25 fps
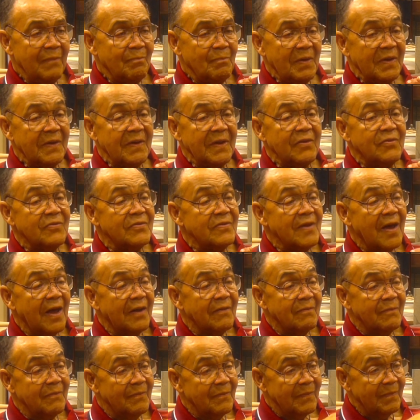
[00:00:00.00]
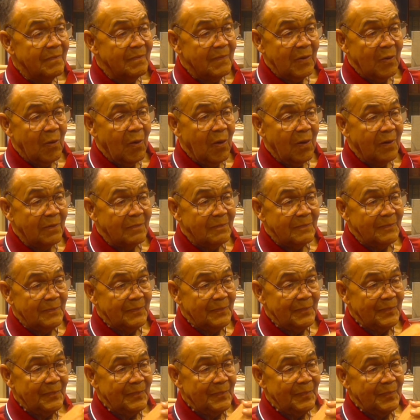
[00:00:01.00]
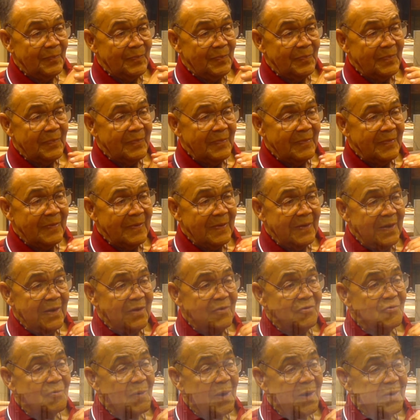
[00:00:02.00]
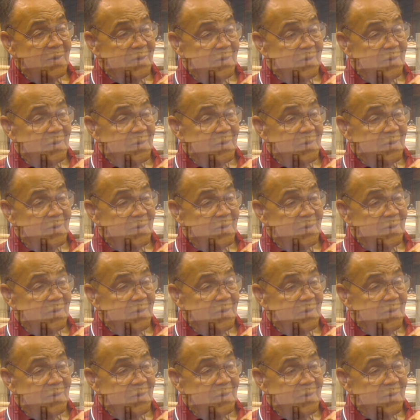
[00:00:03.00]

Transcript: But it's not gone. It's right